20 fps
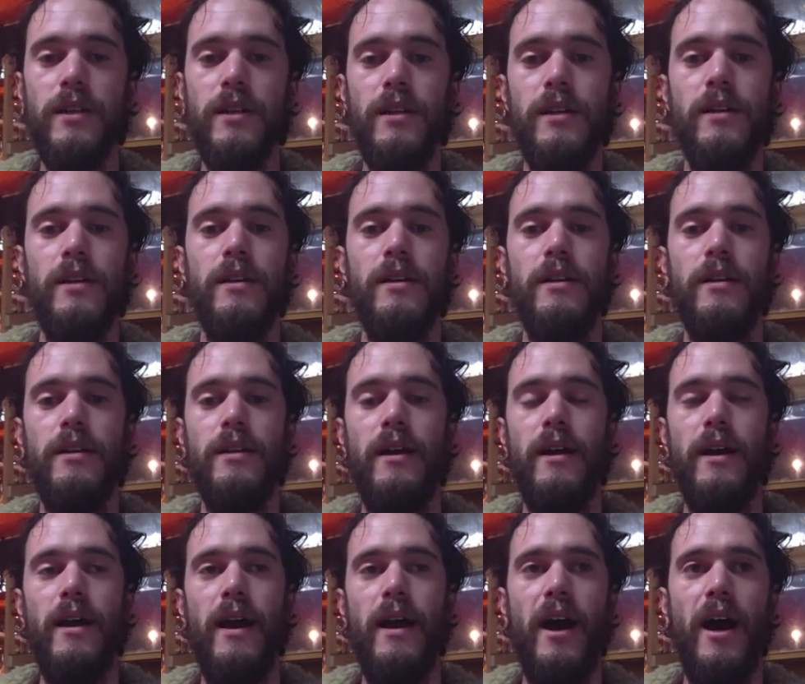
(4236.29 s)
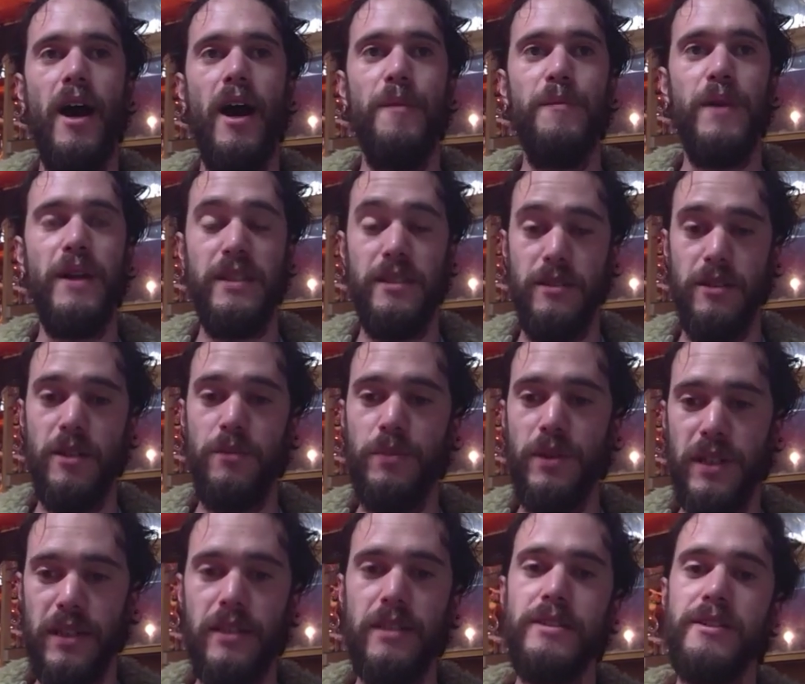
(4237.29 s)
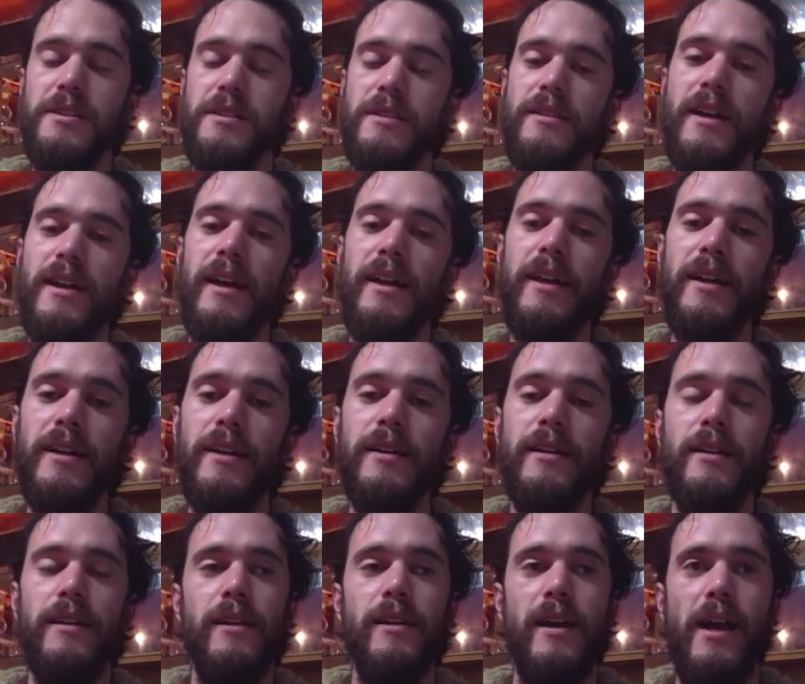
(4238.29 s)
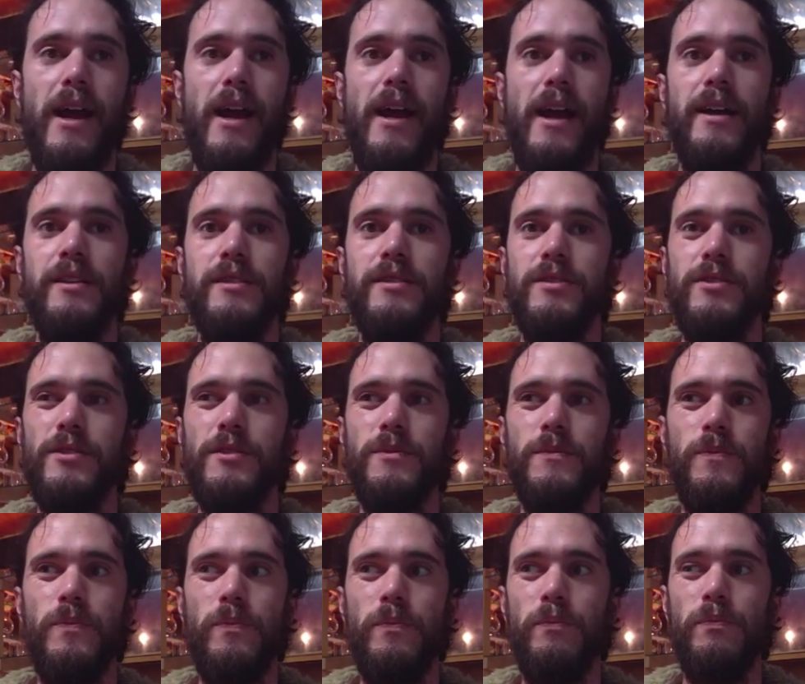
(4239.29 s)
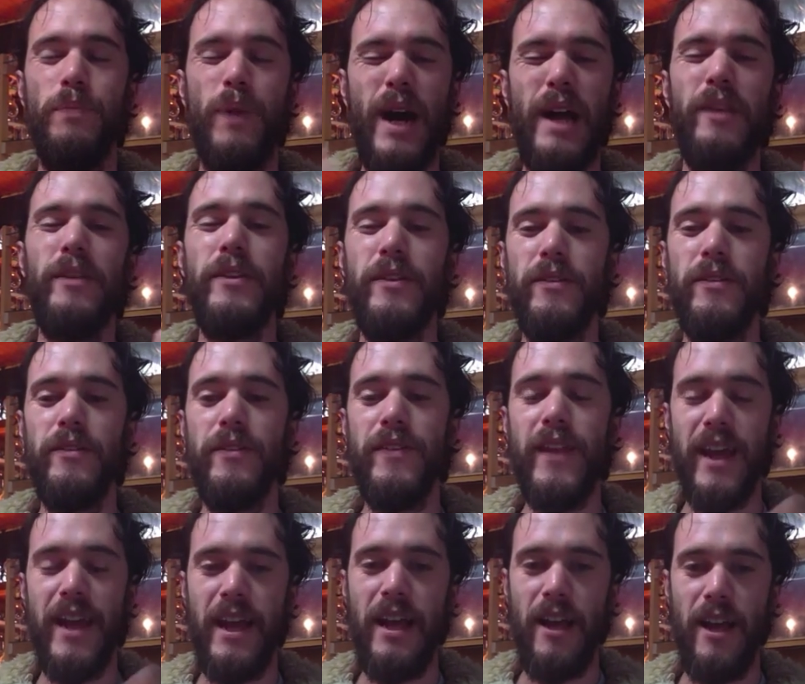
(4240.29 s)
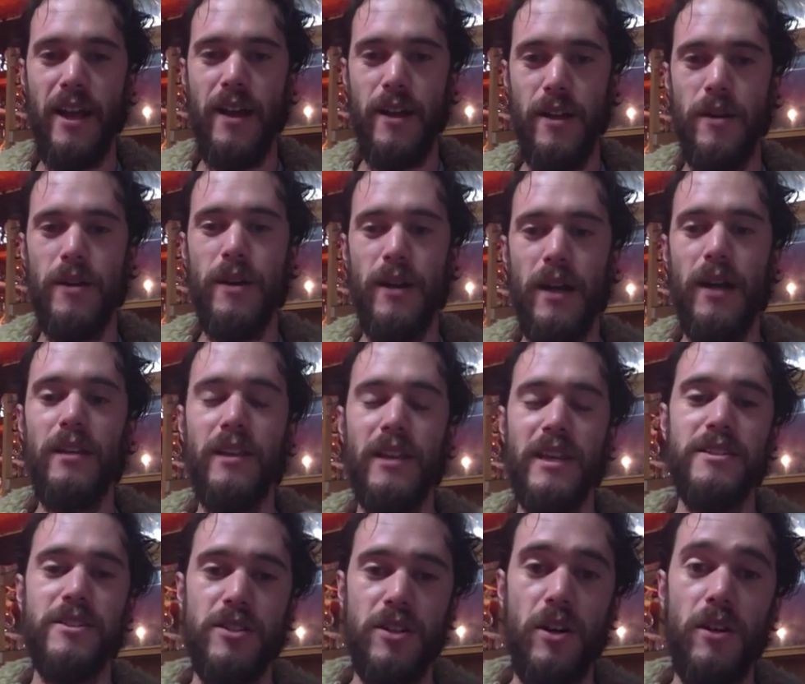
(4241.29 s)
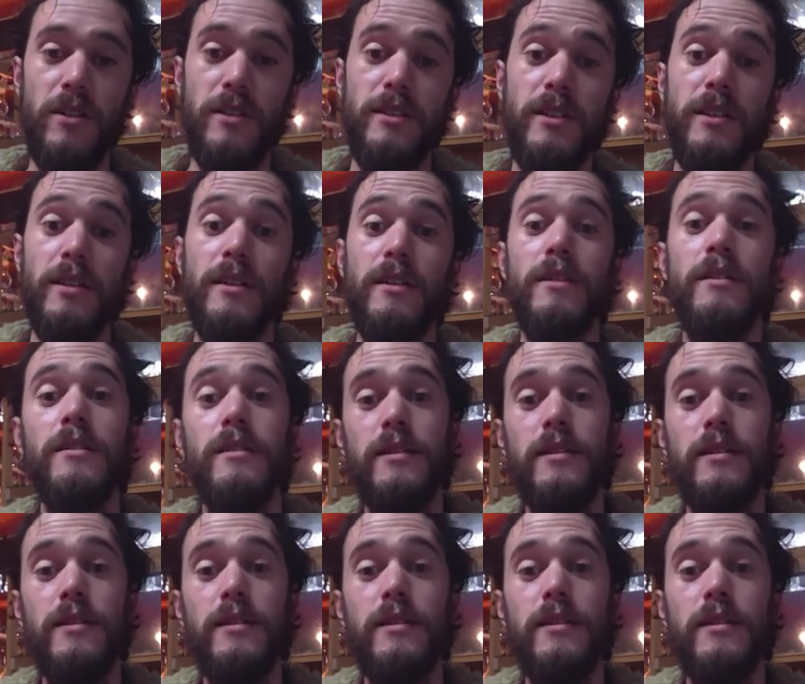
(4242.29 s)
Mm-hmm um, and completely synthetic, and but they are less toxic.